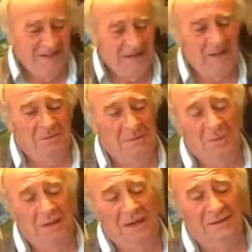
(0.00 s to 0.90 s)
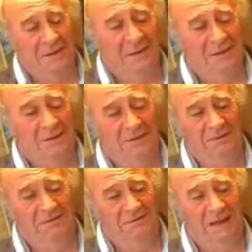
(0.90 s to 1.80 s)
And in between hand I had,
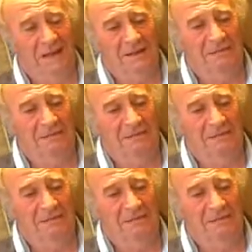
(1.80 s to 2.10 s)
I